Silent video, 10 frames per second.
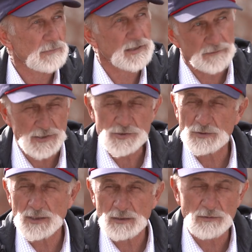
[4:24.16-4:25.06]
And
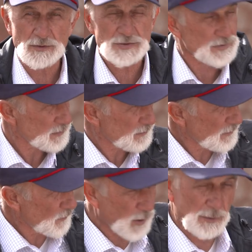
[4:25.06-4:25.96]
eventually, of course,
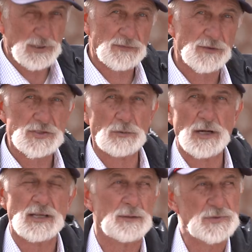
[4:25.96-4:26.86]
Wyoming's first
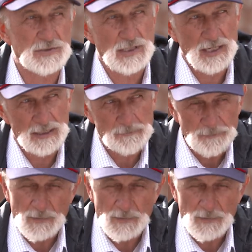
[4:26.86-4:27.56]
YMCA,